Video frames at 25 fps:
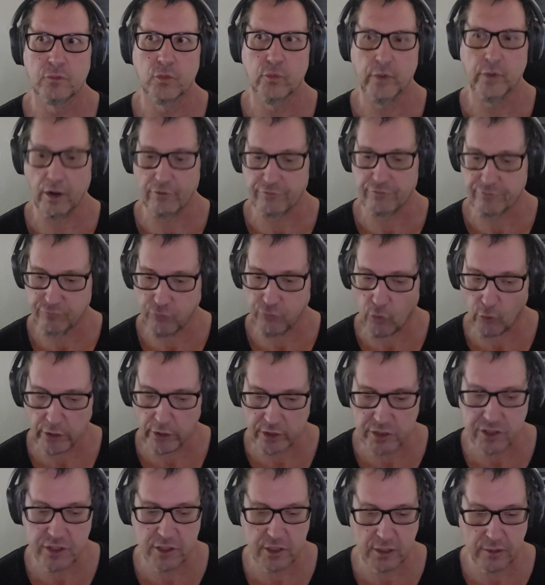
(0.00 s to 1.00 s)
We are
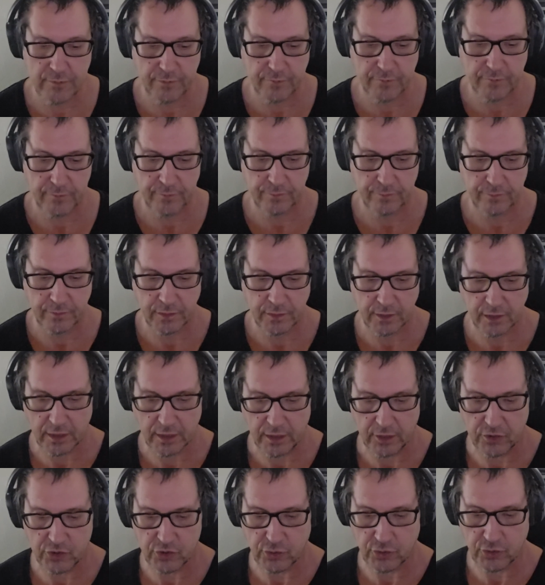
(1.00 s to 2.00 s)
forced
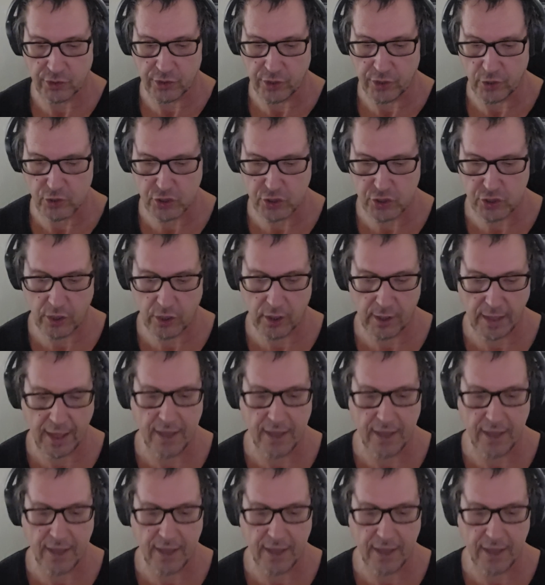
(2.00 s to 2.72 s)
into a notional